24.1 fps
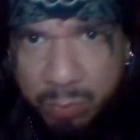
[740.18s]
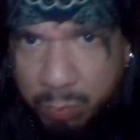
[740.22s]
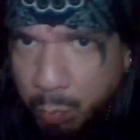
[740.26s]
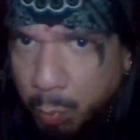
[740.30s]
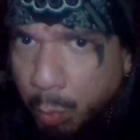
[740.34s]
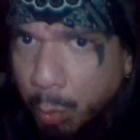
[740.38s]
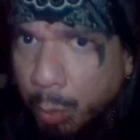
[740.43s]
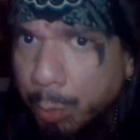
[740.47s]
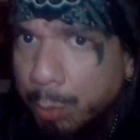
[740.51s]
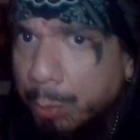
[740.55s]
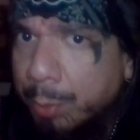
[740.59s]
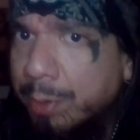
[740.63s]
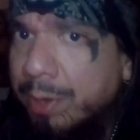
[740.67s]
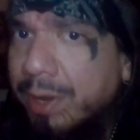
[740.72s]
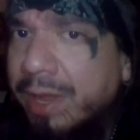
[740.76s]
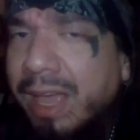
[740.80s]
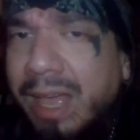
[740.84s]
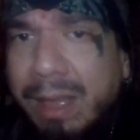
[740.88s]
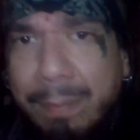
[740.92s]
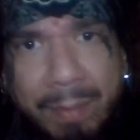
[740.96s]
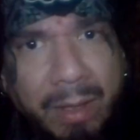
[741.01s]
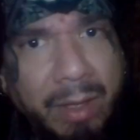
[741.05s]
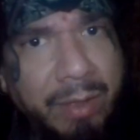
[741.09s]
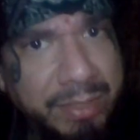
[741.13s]
war
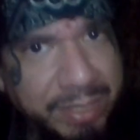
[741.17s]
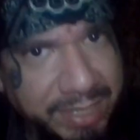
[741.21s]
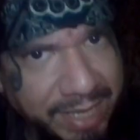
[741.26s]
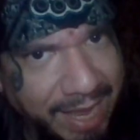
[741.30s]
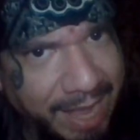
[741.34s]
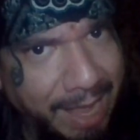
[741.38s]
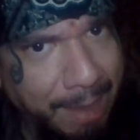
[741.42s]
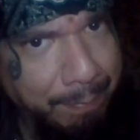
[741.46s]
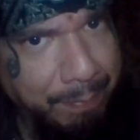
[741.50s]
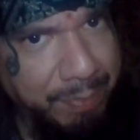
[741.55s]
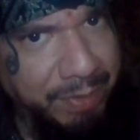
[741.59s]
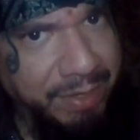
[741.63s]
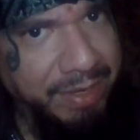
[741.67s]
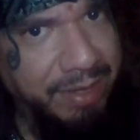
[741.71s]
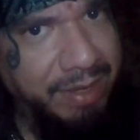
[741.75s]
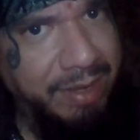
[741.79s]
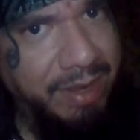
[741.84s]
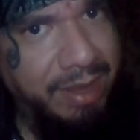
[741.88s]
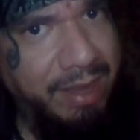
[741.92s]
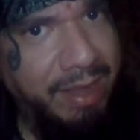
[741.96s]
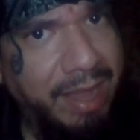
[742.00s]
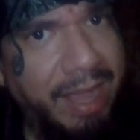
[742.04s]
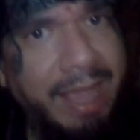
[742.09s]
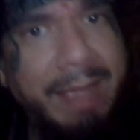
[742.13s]
about to happen.
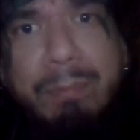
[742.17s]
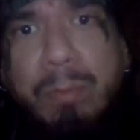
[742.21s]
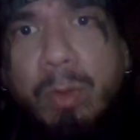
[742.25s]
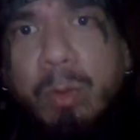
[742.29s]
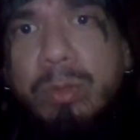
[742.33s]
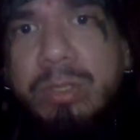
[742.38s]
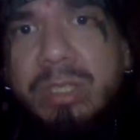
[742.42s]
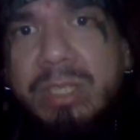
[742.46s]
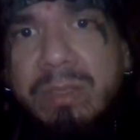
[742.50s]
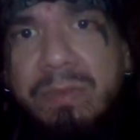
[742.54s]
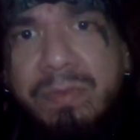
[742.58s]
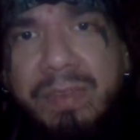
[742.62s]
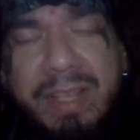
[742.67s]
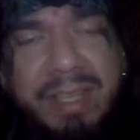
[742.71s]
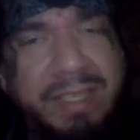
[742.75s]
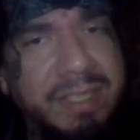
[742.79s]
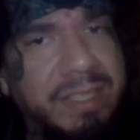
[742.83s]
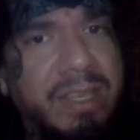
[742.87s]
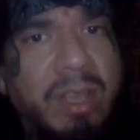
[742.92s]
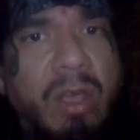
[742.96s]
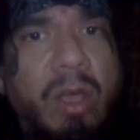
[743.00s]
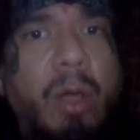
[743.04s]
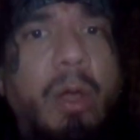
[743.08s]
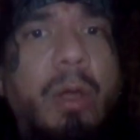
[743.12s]
And most of us
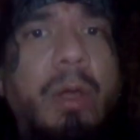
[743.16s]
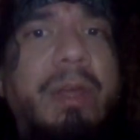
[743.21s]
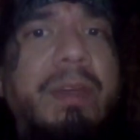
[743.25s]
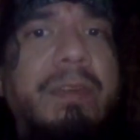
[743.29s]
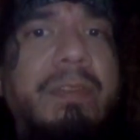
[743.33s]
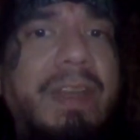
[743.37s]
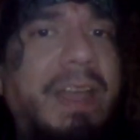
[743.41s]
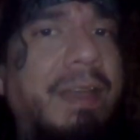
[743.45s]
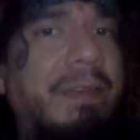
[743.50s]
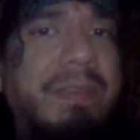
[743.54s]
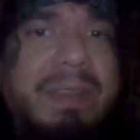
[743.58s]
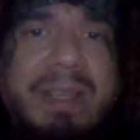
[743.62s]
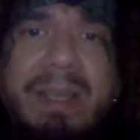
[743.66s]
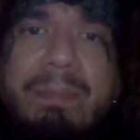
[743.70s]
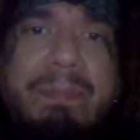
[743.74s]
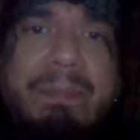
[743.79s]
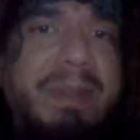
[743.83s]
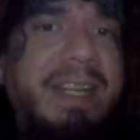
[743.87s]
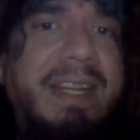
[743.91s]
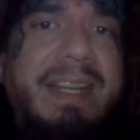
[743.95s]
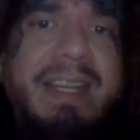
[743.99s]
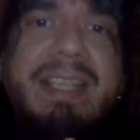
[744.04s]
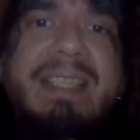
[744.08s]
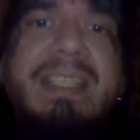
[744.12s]
have
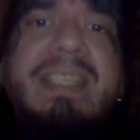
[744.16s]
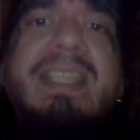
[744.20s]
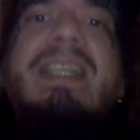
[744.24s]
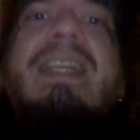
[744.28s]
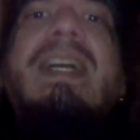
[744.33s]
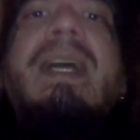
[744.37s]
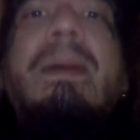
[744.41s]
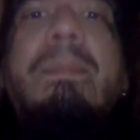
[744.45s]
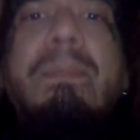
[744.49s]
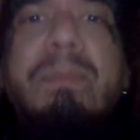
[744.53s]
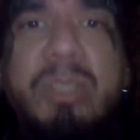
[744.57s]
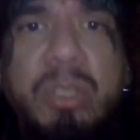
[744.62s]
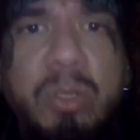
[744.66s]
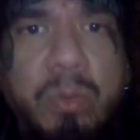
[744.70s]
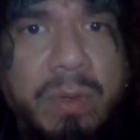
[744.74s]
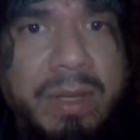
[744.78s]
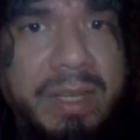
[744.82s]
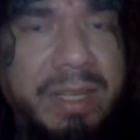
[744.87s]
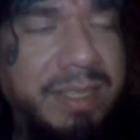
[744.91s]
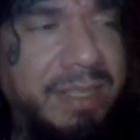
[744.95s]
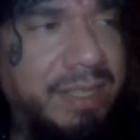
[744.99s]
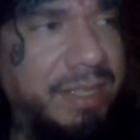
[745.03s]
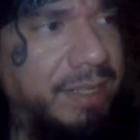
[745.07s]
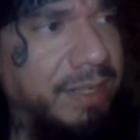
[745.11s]
completely succumbed to
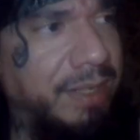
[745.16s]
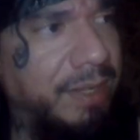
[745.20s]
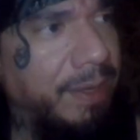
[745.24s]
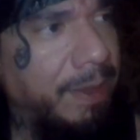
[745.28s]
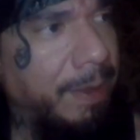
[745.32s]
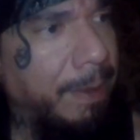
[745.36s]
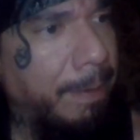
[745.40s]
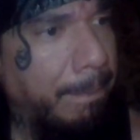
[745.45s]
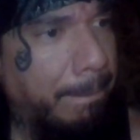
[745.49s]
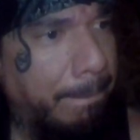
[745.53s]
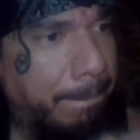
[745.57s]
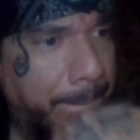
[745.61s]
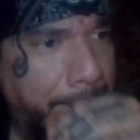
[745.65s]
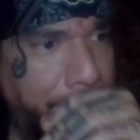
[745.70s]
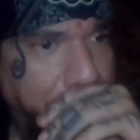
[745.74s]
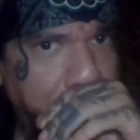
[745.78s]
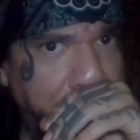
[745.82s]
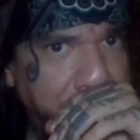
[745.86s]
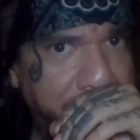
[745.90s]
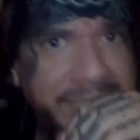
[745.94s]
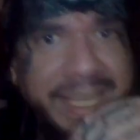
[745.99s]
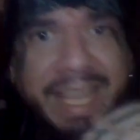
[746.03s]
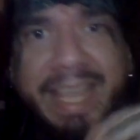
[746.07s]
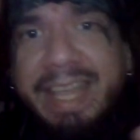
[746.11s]
it.
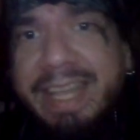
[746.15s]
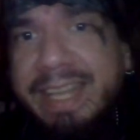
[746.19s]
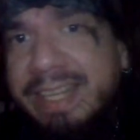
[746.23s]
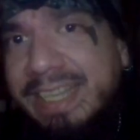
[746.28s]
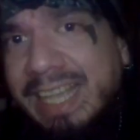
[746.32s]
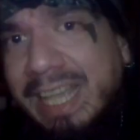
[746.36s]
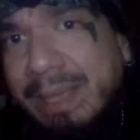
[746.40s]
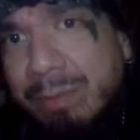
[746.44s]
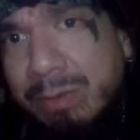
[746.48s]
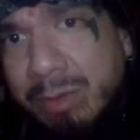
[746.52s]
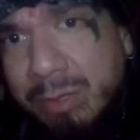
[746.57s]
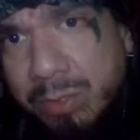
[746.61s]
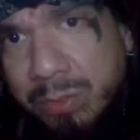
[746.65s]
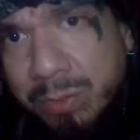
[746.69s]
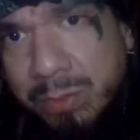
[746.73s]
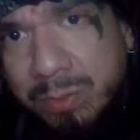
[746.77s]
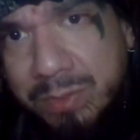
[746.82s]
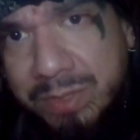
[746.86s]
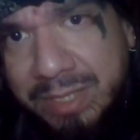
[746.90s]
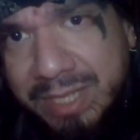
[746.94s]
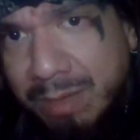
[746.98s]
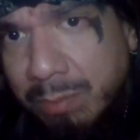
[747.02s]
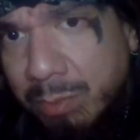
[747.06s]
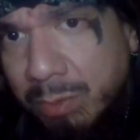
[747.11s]
Taken
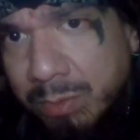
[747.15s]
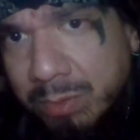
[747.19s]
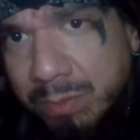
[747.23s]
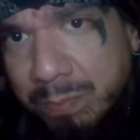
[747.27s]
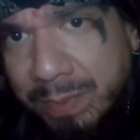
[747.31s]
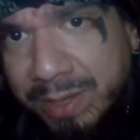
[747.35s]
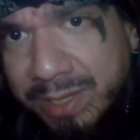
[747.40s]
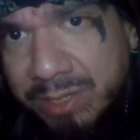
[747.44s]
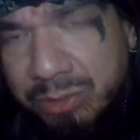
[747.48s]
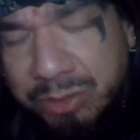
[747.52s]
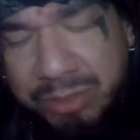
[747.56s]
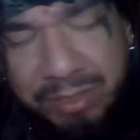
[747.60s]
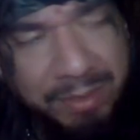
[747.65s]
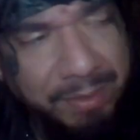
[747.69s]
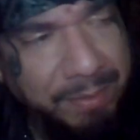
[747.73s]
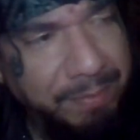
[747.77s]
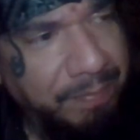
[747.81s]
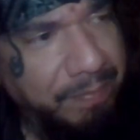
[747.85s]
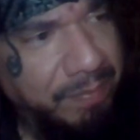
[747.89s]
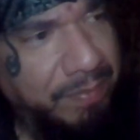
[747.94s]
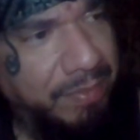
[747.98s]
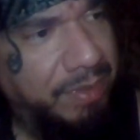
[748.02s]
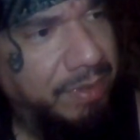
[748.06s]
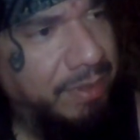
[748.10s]
chemicals I won't mention.
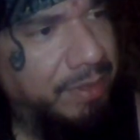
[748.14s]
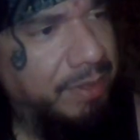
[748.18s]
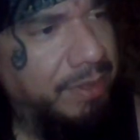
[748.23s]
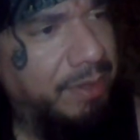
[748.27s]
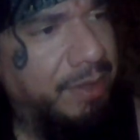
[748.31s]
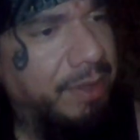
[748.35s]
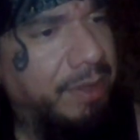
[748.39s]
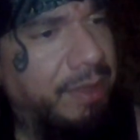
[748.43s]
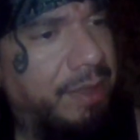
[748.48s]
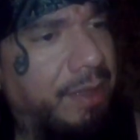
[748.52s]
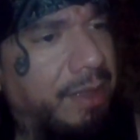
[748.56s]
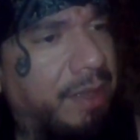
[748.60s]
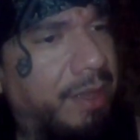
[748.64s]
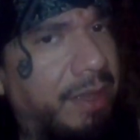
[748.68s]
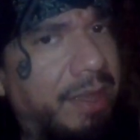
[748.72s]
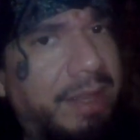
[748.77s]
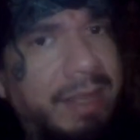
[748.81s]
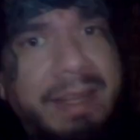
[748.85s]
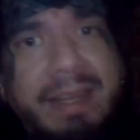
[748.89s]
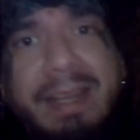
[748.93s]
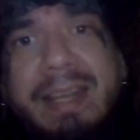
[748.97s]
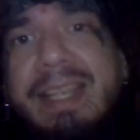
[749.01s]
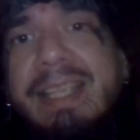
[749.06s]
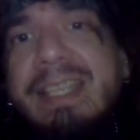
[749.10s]

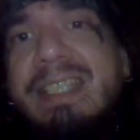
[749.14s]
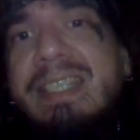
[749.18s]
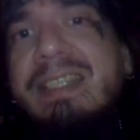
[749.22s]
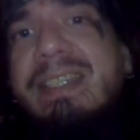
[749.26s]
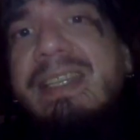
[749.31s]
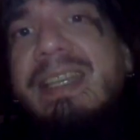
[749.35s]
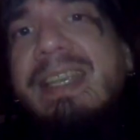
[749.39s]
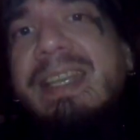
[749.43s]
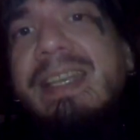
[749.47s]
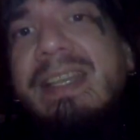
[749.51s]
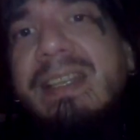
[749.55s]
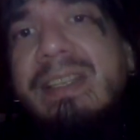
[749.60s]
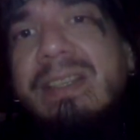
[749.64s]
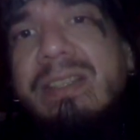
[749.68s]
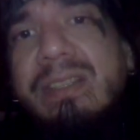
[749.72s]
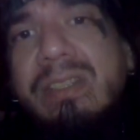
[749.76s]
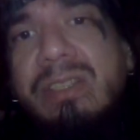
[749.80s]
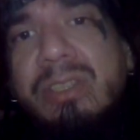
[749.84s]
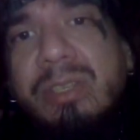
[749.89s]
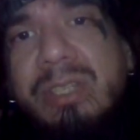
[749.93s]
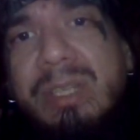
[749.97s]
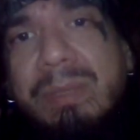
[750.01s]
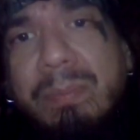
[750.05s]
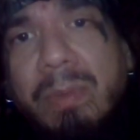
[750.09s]
Listening
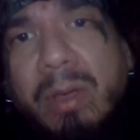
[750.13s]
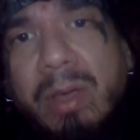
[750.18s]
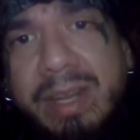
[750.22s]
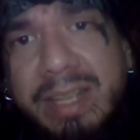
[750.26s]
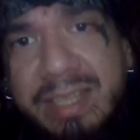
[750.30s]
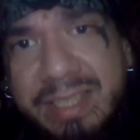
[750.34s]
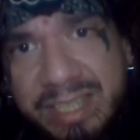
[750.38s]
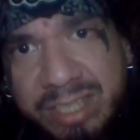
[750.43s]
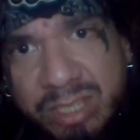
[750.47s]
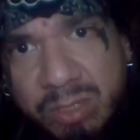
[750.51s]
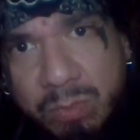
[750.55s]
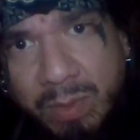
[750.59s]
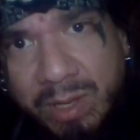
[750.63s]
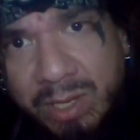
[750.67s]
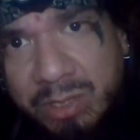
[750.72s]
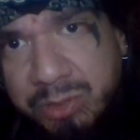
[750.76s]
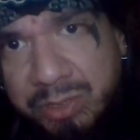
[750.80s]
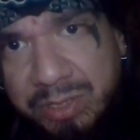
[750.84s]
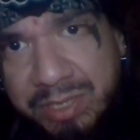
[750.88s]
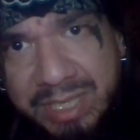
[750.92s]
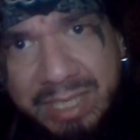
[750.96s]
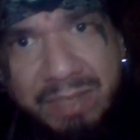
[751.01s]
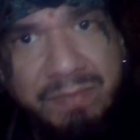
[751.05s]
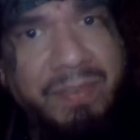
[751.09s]
to demonic
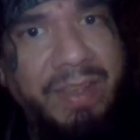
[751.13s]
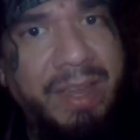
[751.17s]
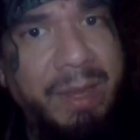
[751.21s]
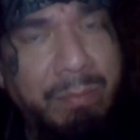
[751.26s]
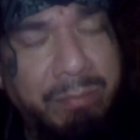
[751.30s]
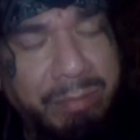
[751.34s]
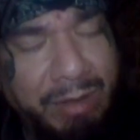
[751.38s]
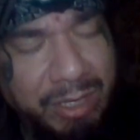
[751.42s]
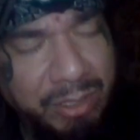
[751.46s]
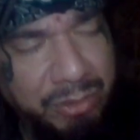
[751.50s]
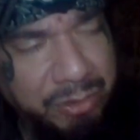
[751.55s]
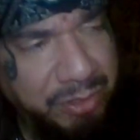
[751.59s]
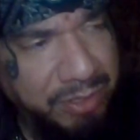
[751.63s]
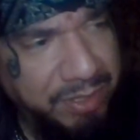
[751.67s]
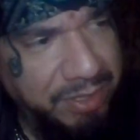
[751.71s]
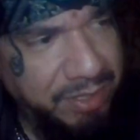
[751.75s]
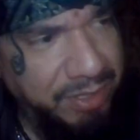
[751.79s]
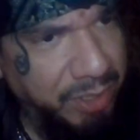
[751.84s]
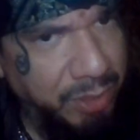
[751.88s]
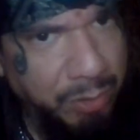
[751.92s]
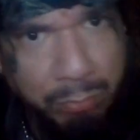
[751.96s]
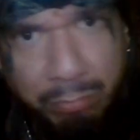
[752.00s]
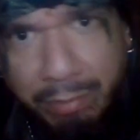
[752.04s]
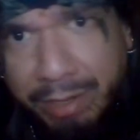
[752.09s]
situations and vibrations
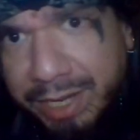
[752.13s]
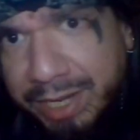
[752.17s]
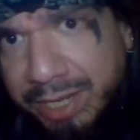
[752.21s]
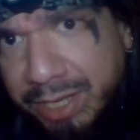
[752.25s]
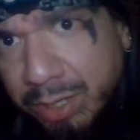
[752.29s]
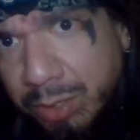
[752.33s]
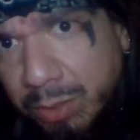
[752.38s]
on the radio